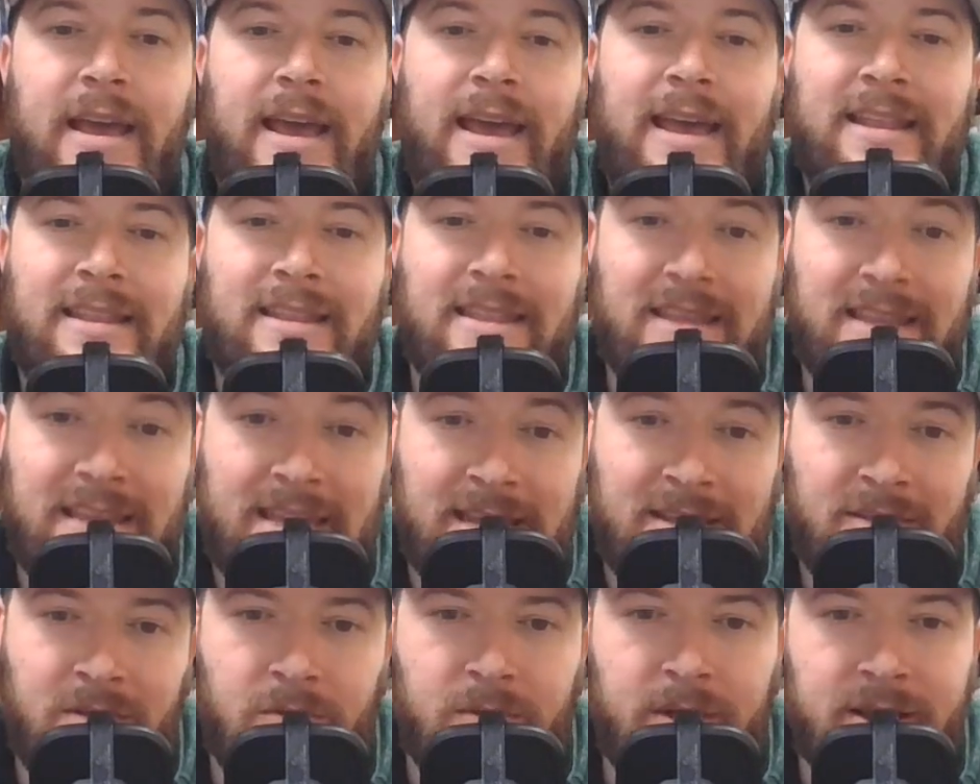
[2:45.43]
and
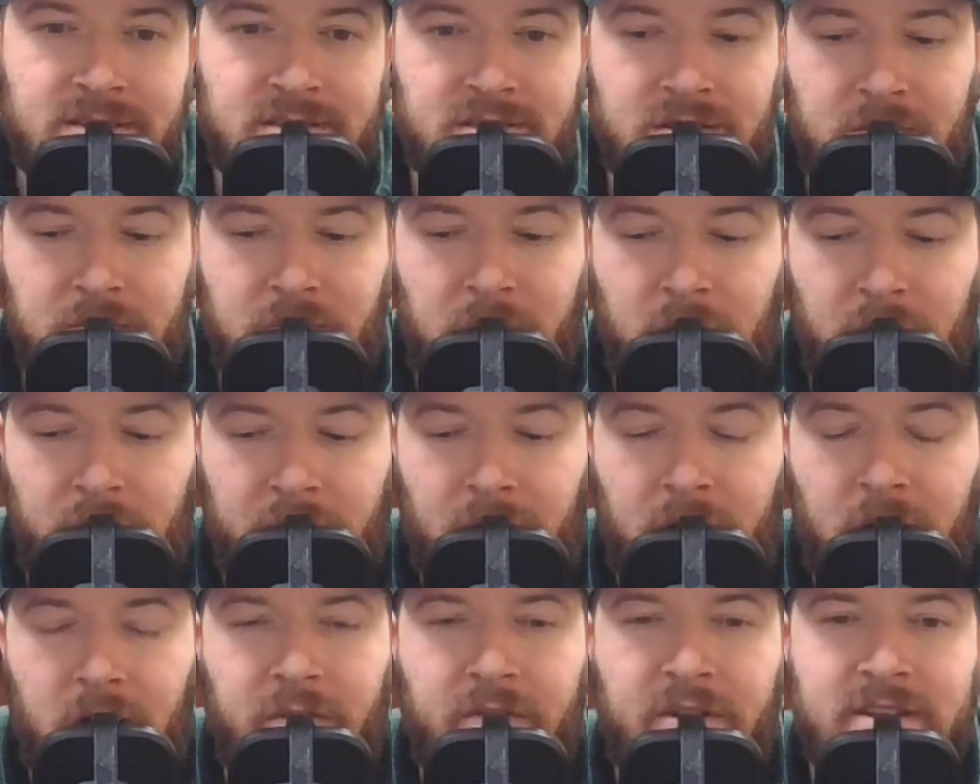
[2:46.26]
then the rest of the
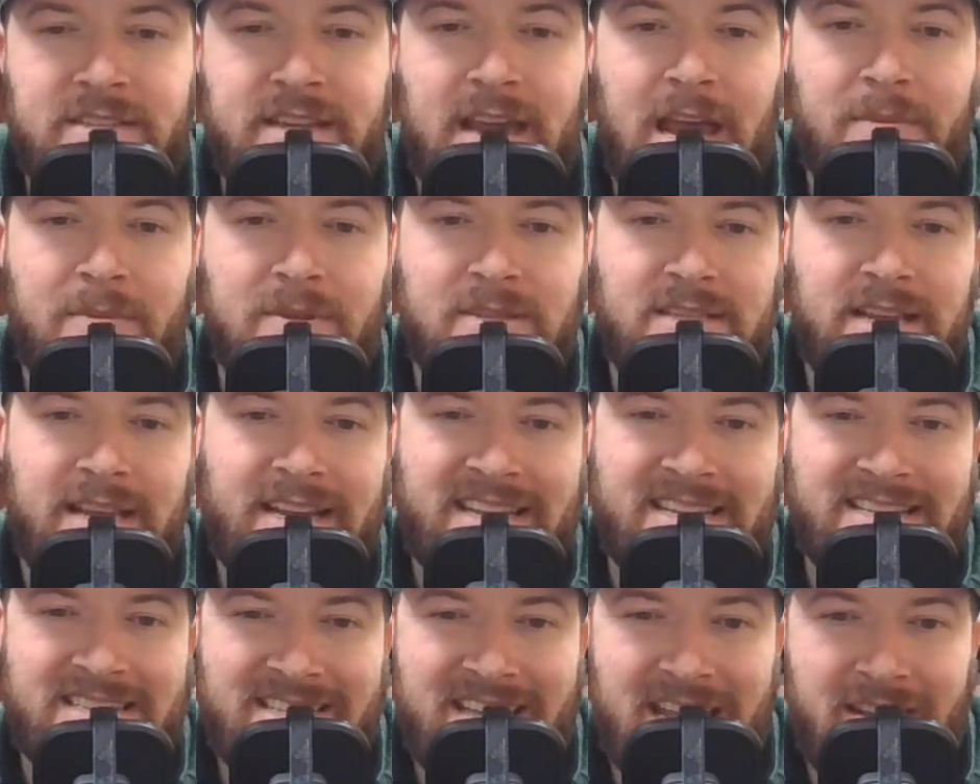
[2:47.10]
barley harvest happened
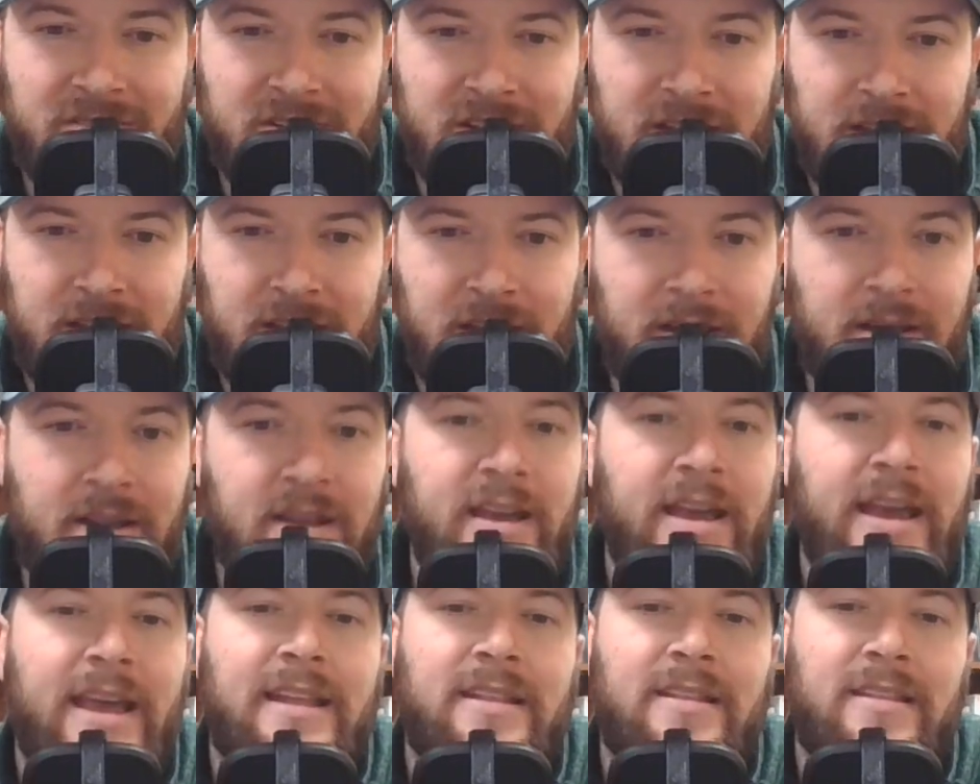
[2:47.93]
80-70,
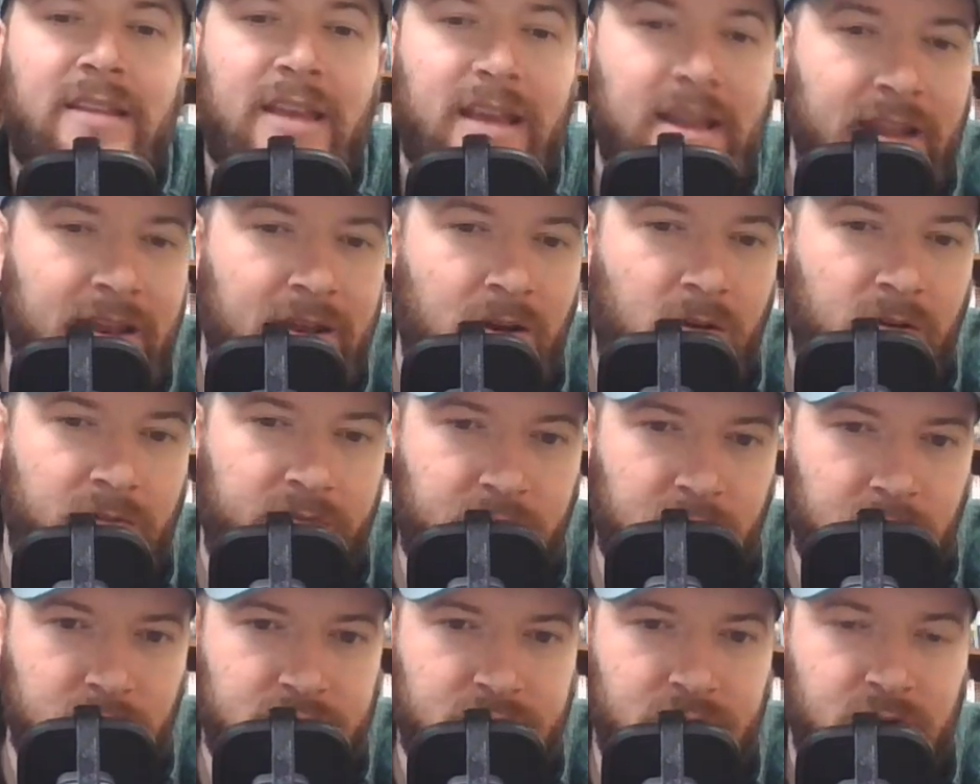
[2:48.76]
and then in our
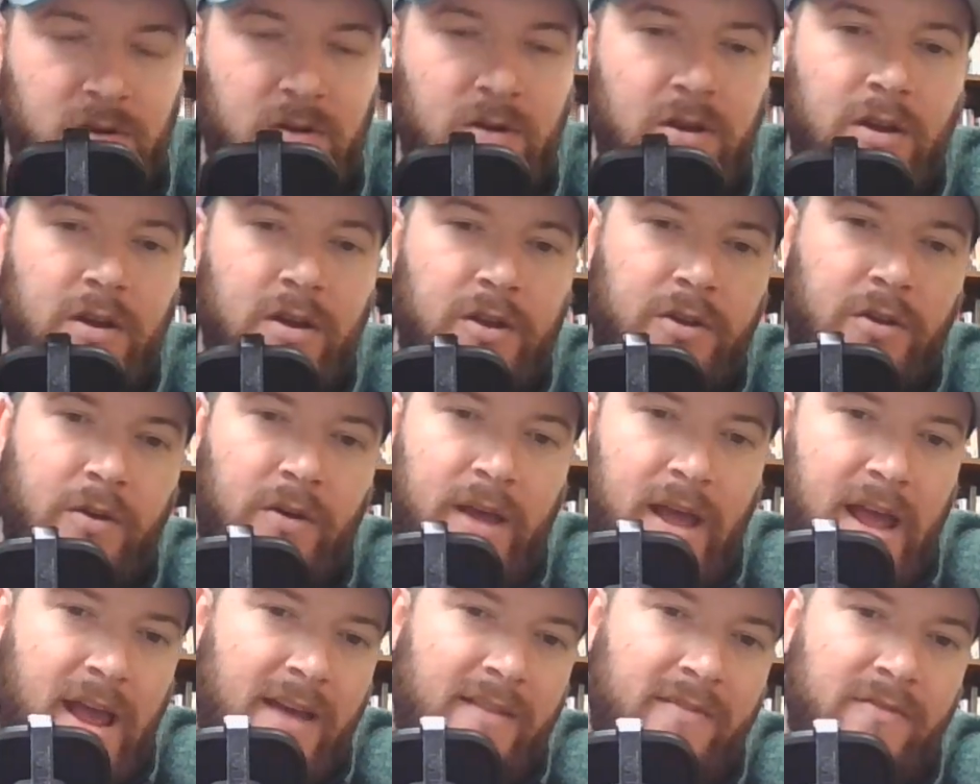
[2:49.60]
future,
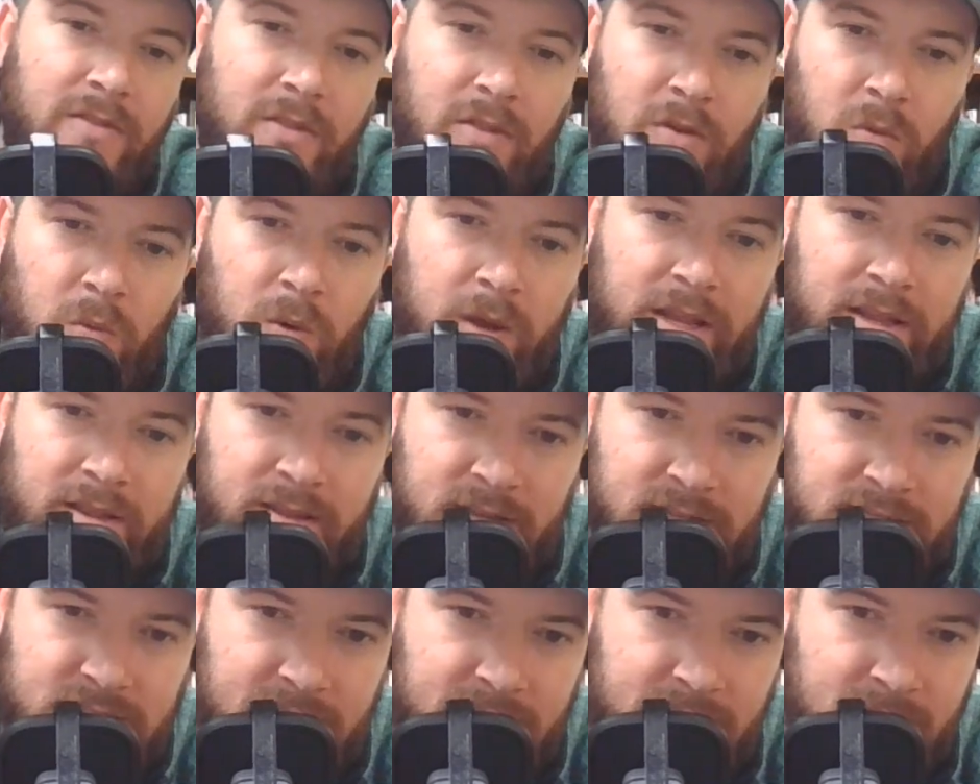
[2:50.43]
you'll have the wheat
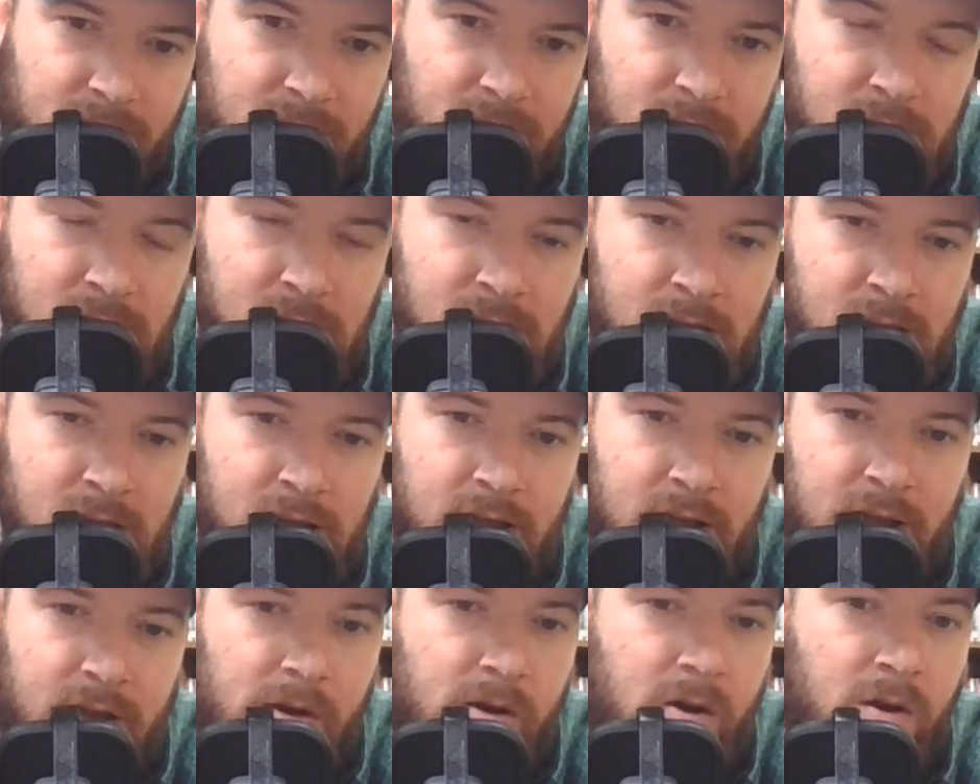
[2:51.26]
and the tare
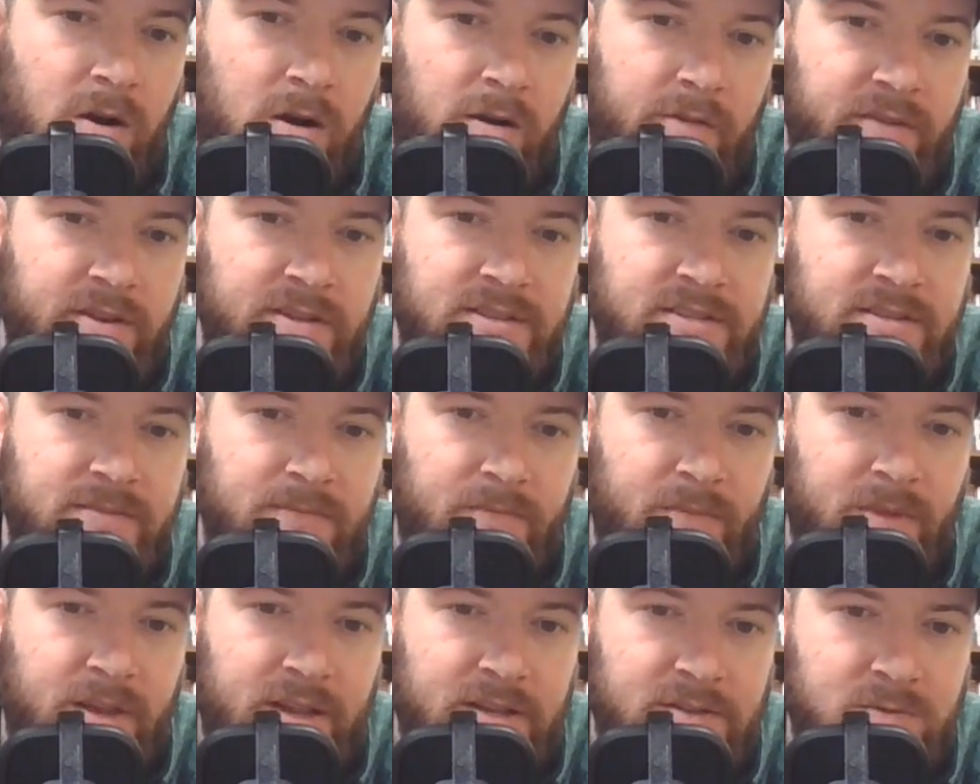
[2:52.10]
harvest
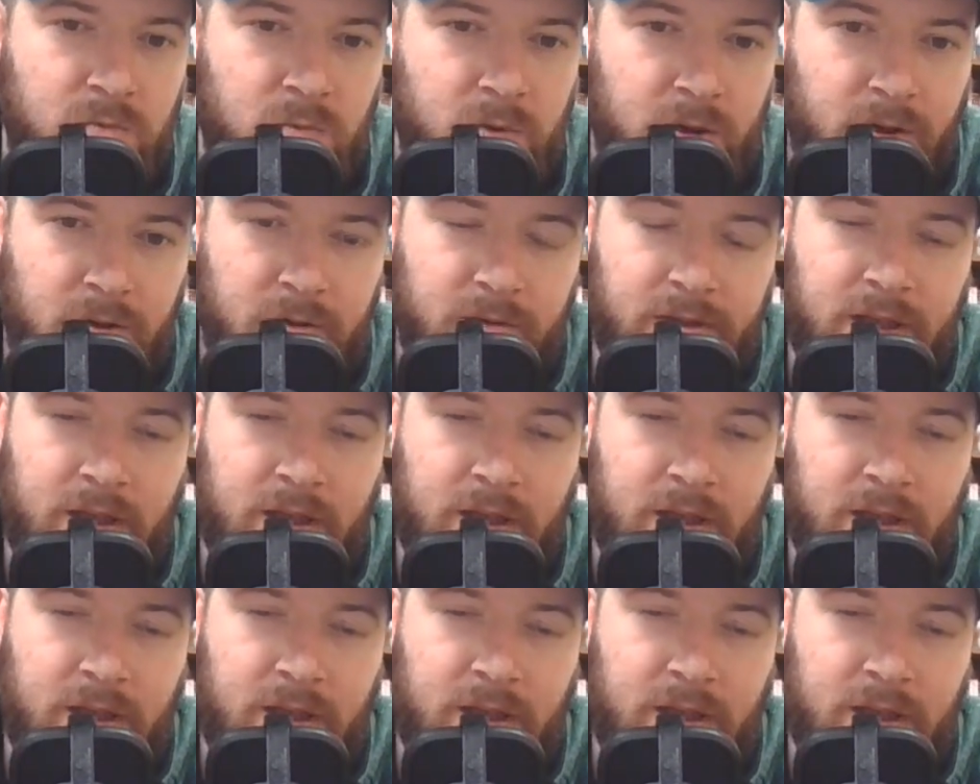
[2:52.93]
as well.